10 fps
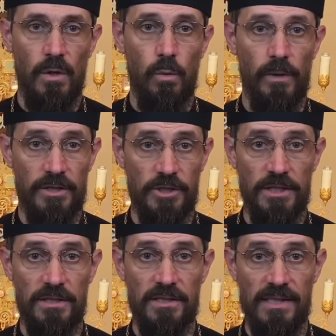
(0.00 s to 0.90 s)
where
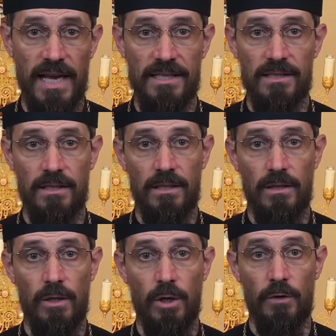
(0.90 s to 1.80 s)
Jesus says
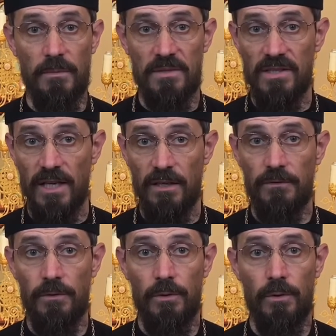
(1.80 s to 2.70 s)
of himself
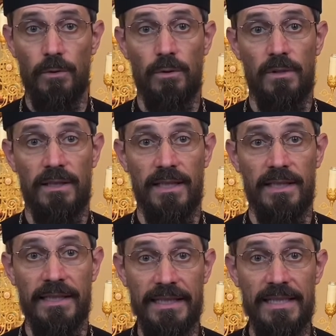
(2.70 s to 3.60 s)
that
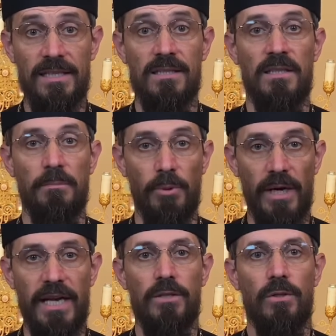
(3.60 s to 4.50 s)
he is the
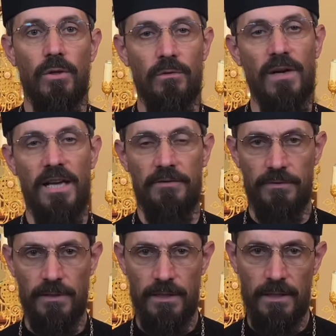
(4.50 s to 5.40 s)
bread of life.
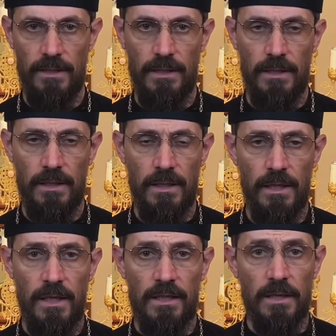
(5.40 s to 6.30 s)

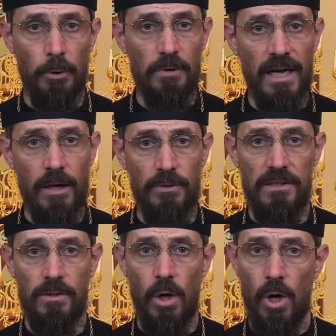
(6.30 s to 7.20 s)
The
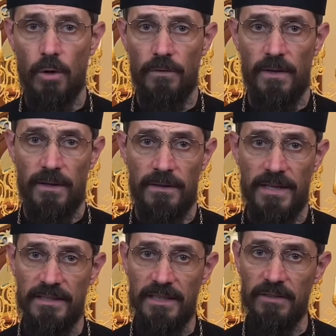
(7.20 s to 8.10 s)
protagonist of
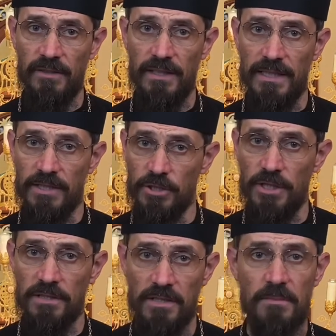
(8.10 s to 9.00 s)
that event is
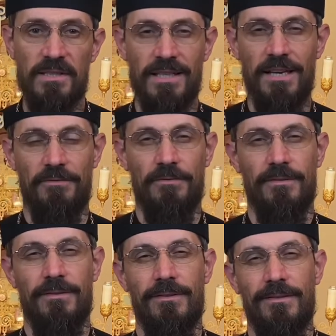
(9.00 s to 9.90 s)
Jesus himself,
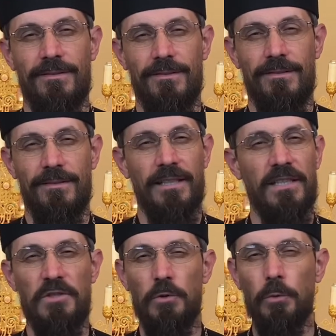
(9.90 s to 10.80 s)
in
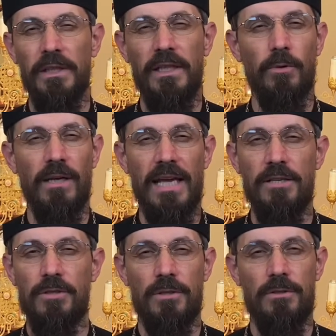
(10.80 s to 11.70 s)
his unique
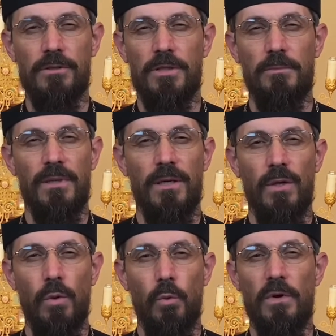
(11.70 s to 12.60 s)
relationship
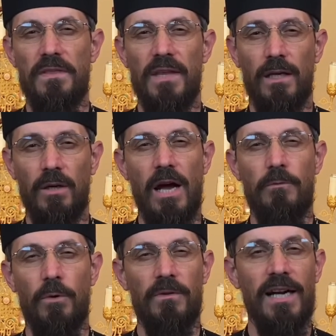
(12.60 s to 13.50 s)
with the crowd
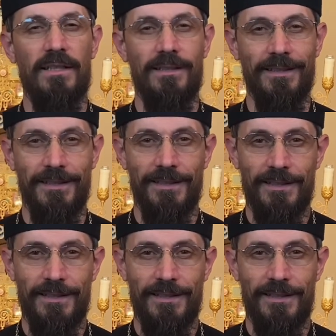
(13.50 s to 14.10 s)
of Galilee,